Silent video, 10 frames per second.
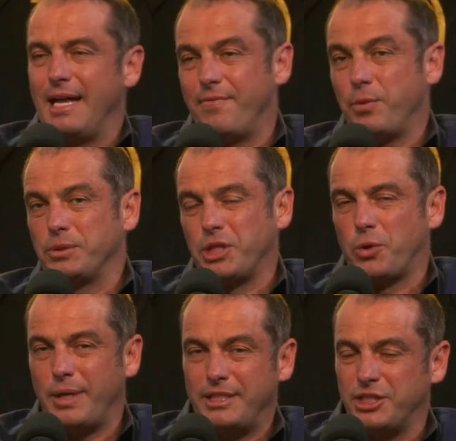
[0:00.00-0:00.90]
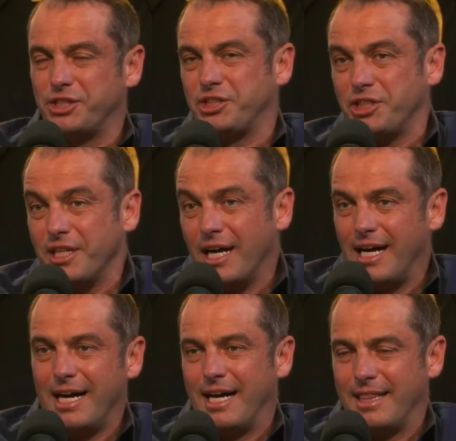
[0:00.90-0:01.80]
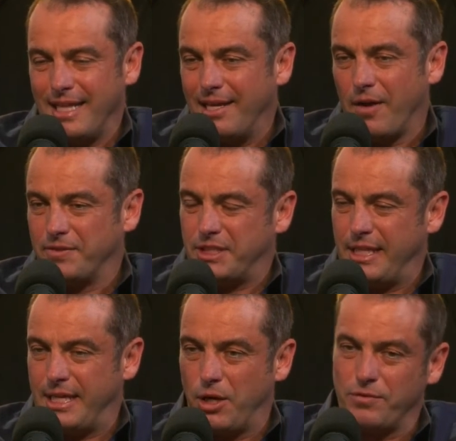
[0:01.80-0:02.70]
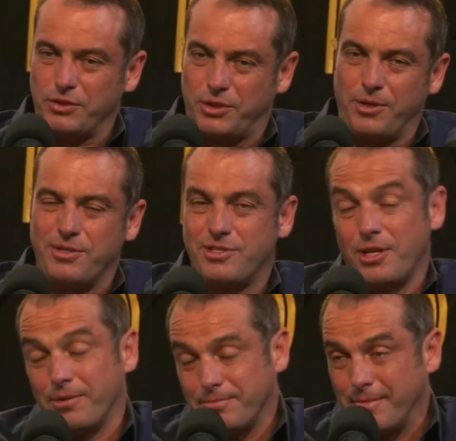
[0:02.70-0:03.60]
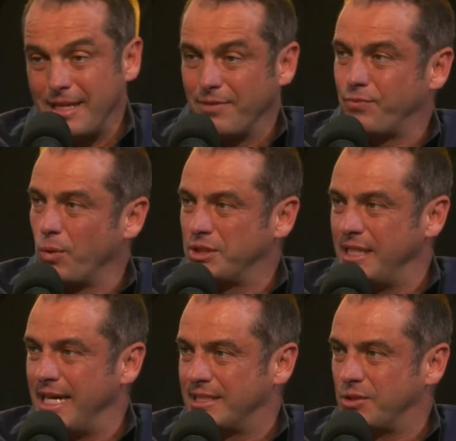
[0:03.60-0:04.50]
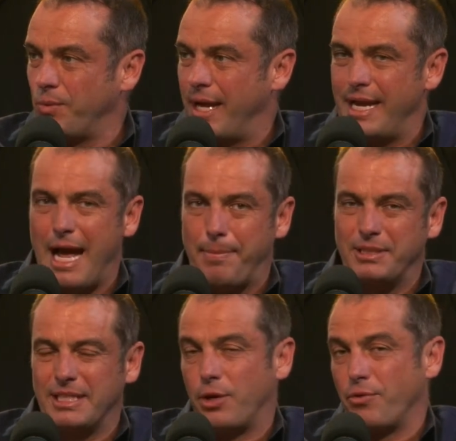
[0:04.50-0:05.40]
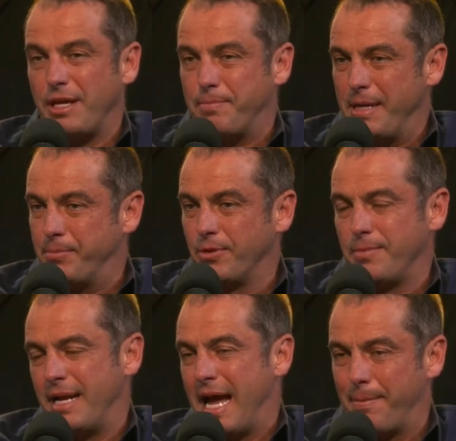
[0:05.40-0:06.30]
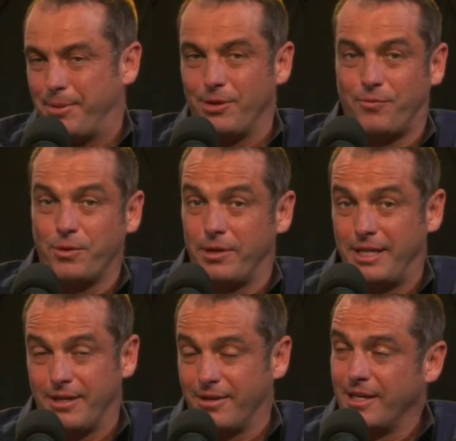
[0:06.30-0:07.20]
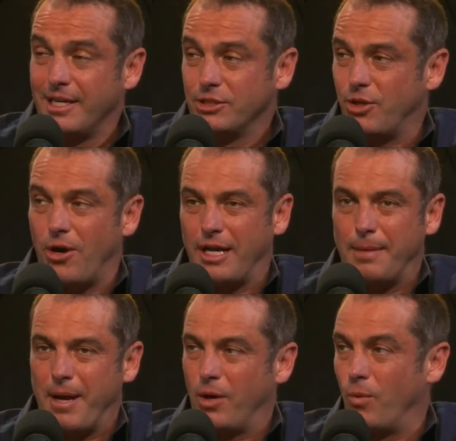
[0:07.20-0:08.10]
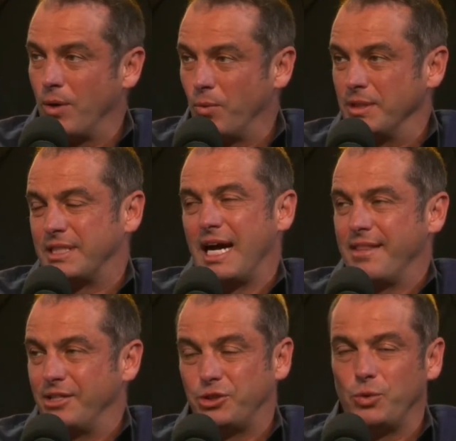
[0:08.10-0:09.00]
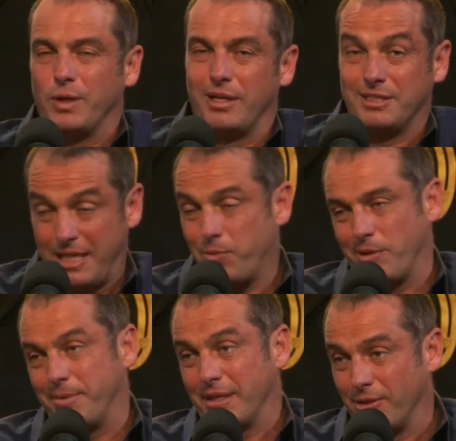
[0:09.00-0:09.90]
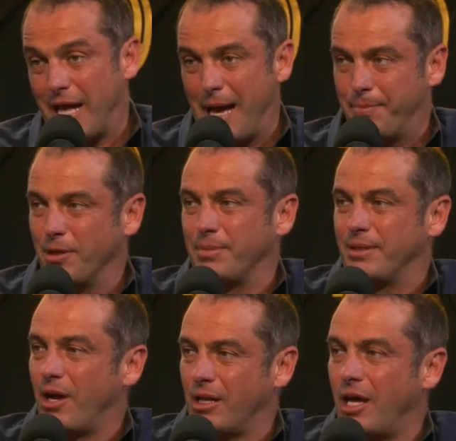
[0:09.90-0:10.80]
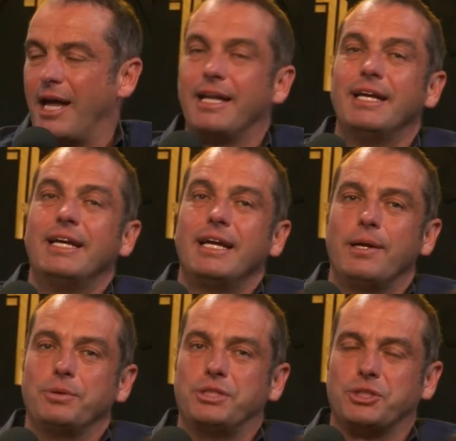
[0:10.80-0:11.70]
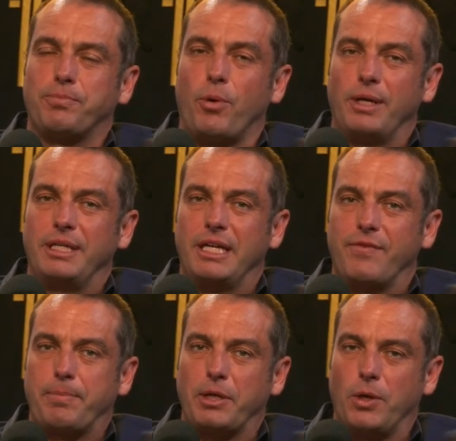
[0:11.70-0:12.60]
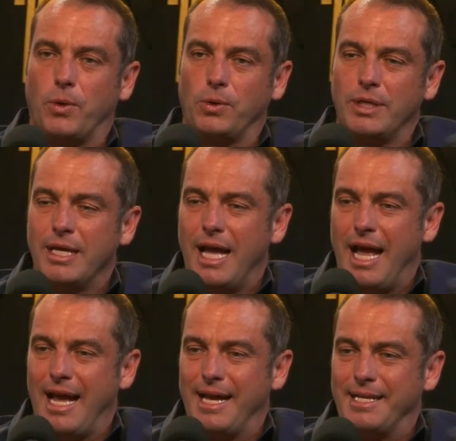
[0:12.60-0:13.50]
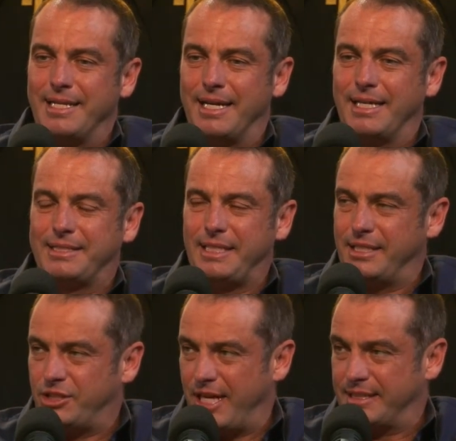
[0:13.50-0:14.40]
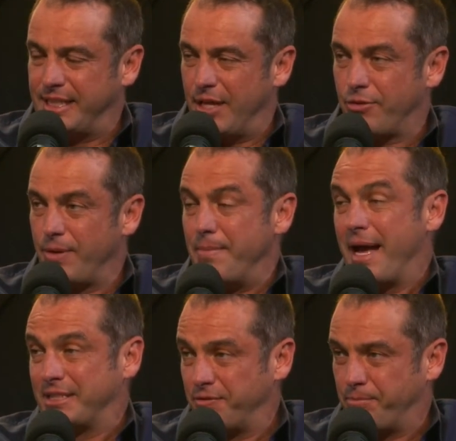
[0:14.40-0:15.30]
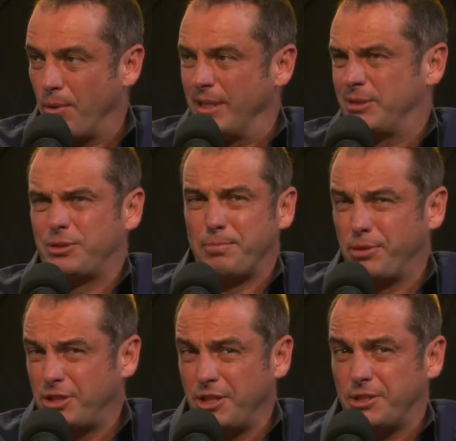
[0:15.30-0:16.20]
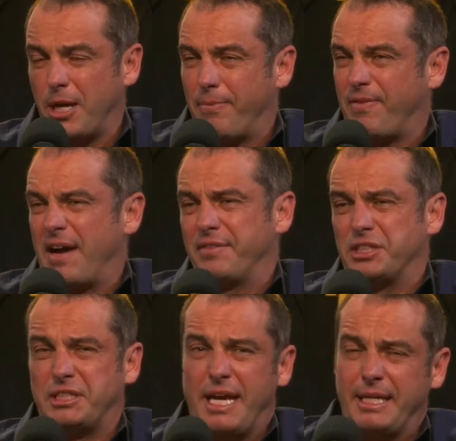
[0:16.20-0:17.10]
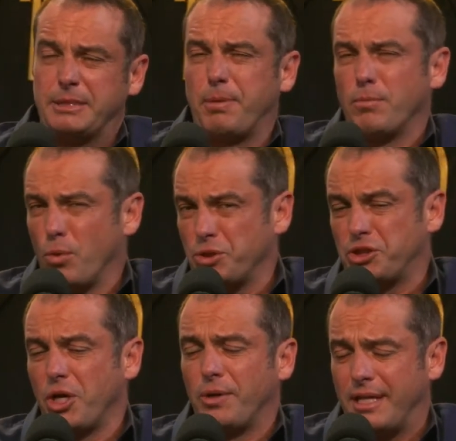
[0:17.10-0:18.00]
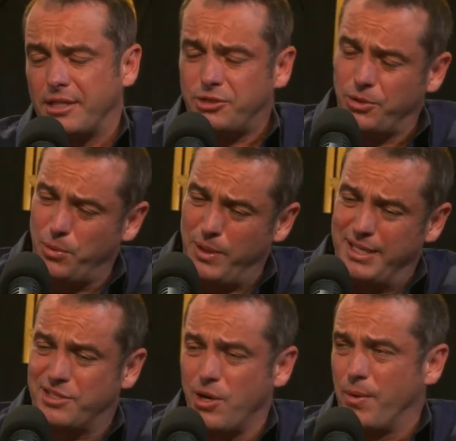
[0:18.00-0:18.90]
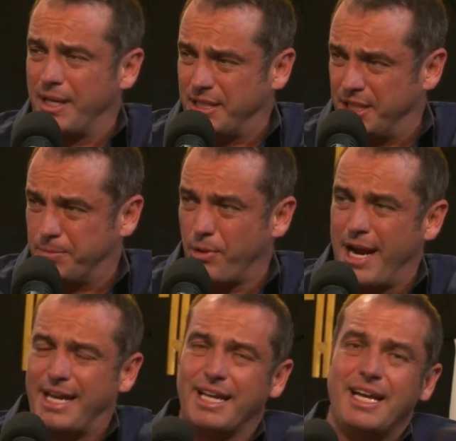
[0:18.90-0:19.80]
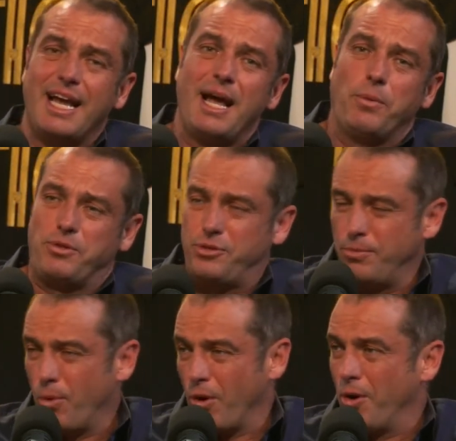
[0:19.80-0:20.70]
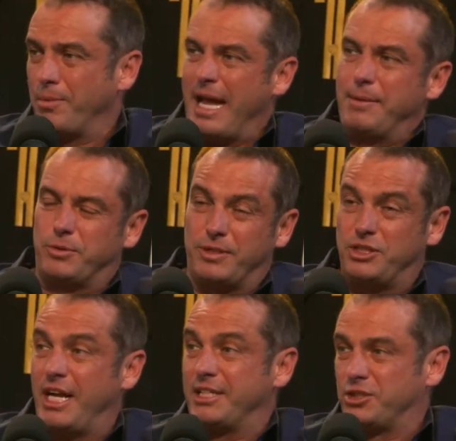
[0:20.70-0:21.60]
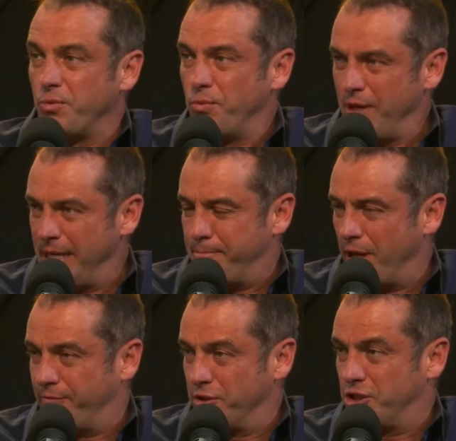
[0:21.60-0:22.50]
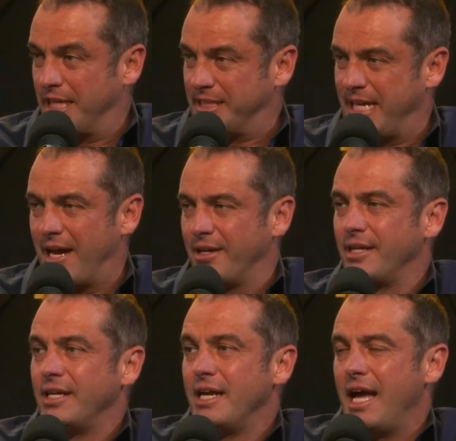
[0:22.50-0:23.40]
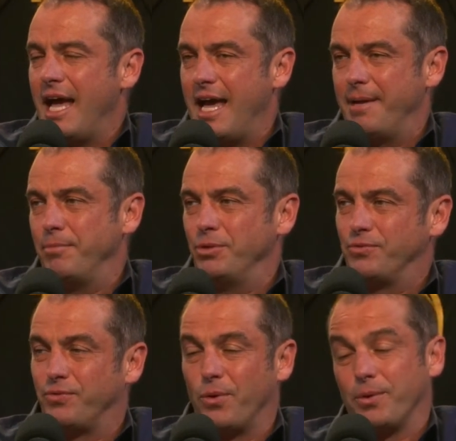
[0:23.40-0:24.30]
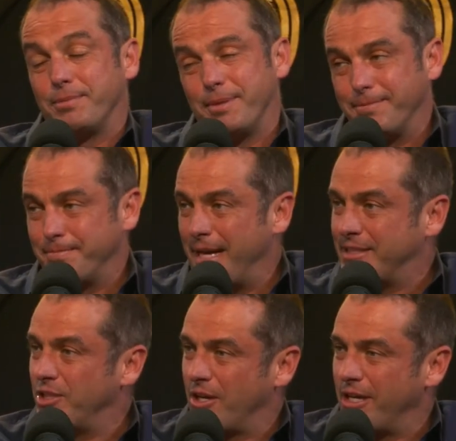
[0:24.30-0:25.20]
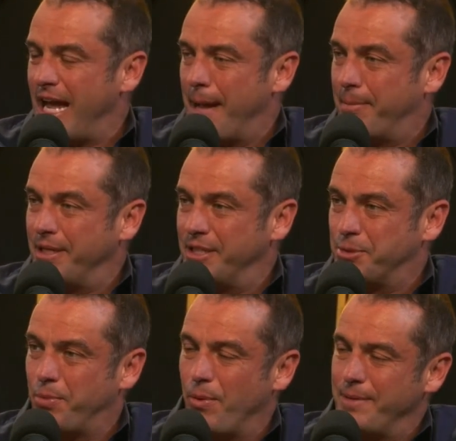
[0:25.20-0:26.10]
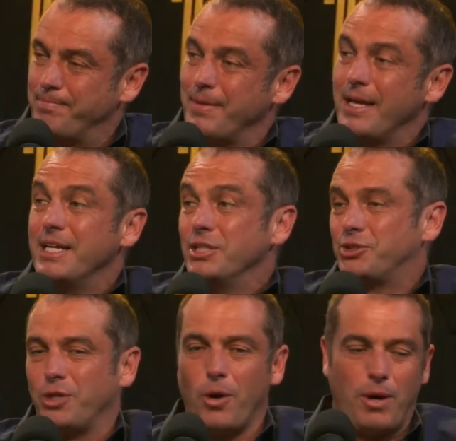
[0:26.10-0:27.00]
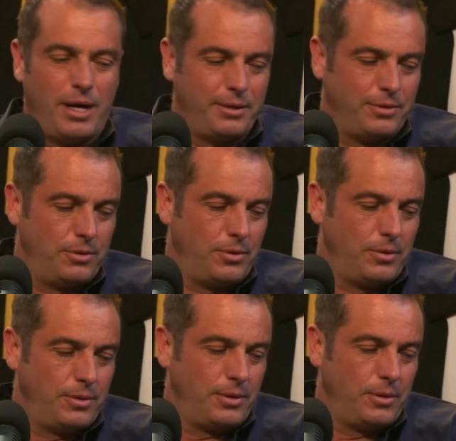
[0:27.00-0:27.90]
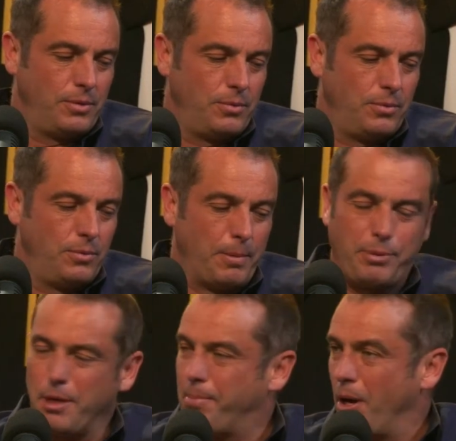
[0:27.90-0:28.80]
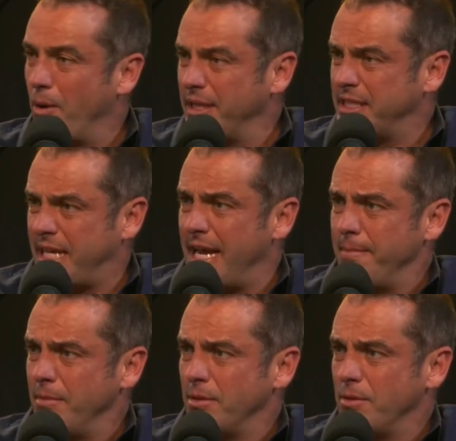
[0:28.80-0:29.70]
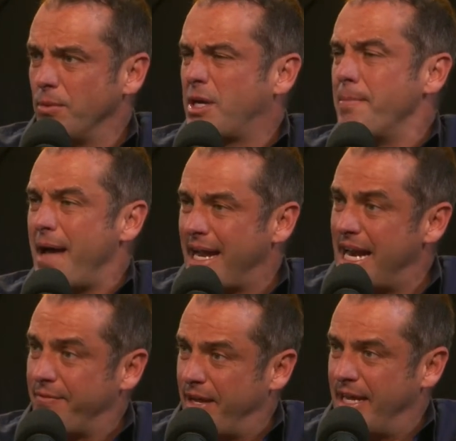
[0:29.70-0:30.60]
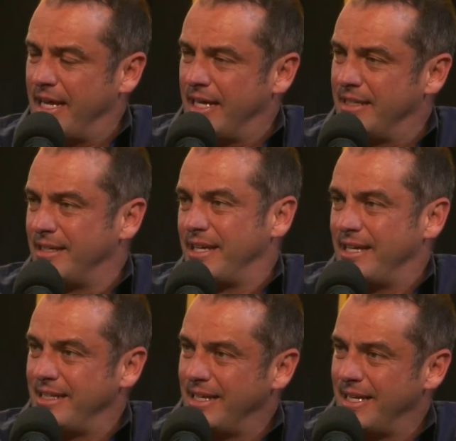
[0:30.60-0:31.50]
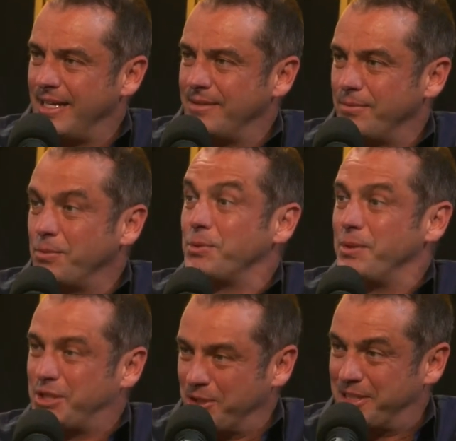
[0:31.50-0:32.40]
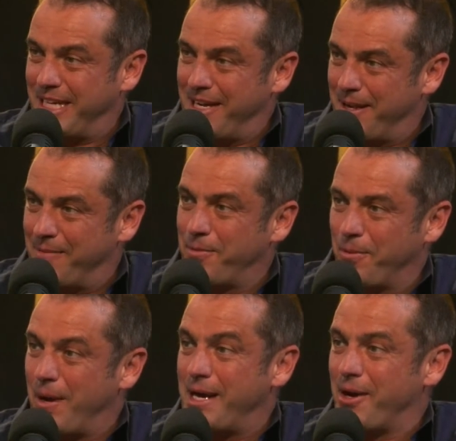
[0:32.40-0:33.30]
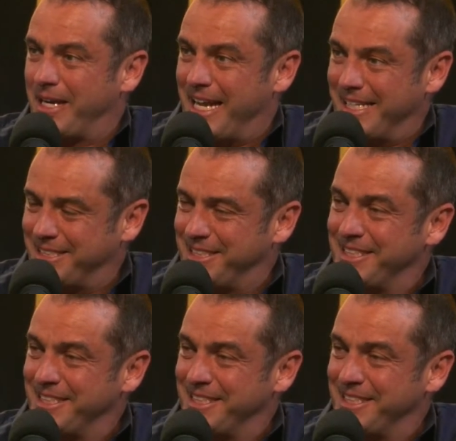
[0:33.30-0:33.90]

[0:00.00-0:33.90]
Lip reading: and if it was egregious, then obviously they get overturned. So unfortunately, that's the way it happens. I don't think people would have been happier if we were here talking about a 1-1 tie than a 2-1 loss. They would have been a little happier, but not a lot. It was disappointing to give up a goal and see the chance to get 3 massive points, which would have put you in the top 5 in the standings, but more so get the 2 wins going into this break with 2 more home games with the chance to really puff your chest out and move forward. But that's not going to happen at this point. So we'll put a bow on this game. We'll come back and have we shall see. We're waiting on a guest.